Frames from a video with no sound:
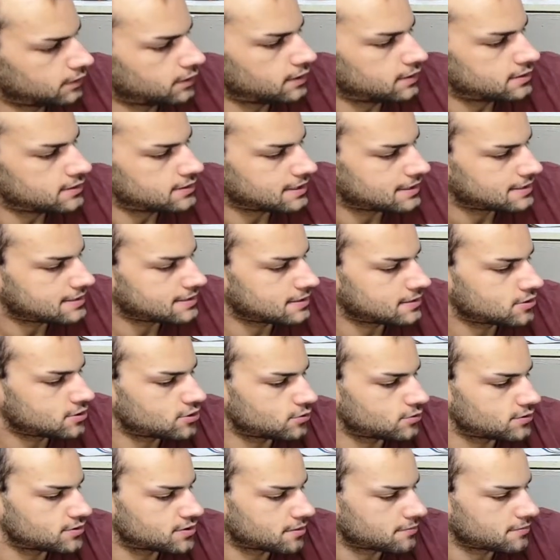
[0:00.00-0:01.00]
See, that's the
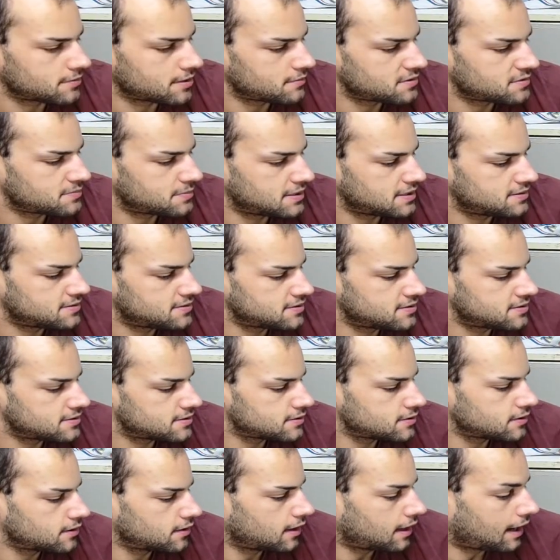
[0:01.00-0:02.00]
issue. Sometimes pieces
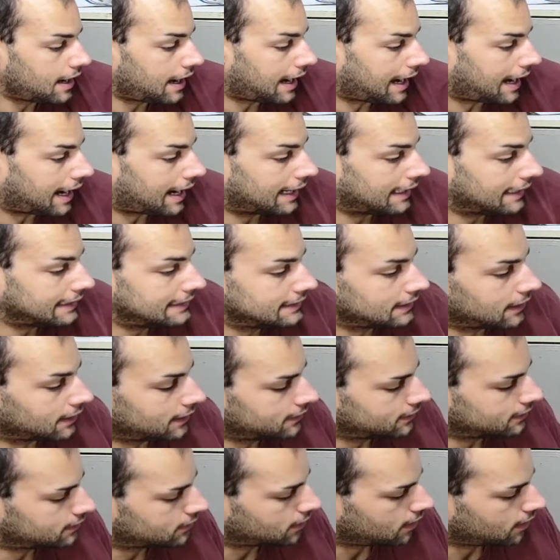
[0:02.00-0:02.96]
hide under